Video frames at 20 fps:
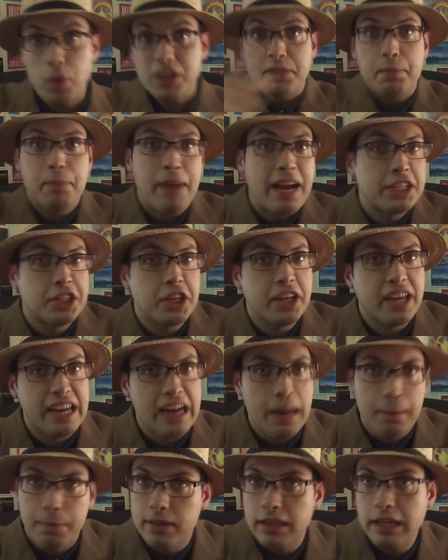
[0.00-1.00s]
which Bastian
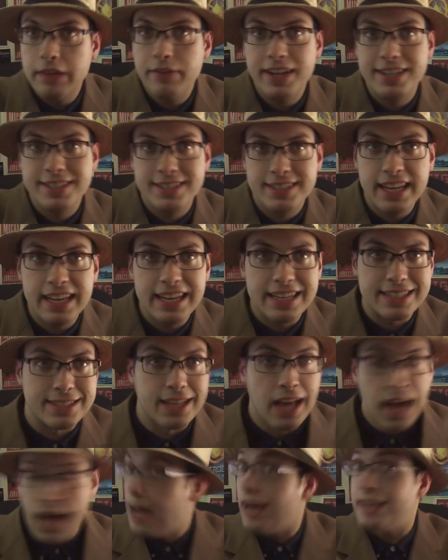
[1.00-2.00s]
cannot believe
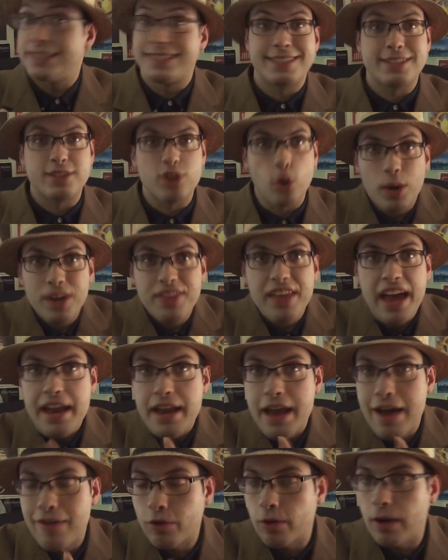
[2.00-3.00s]
exists. A story
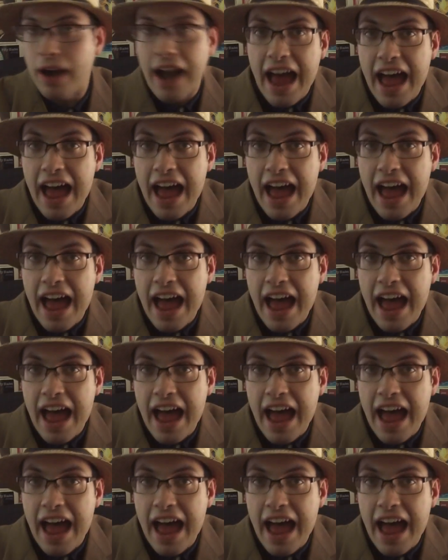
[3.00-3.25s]
that never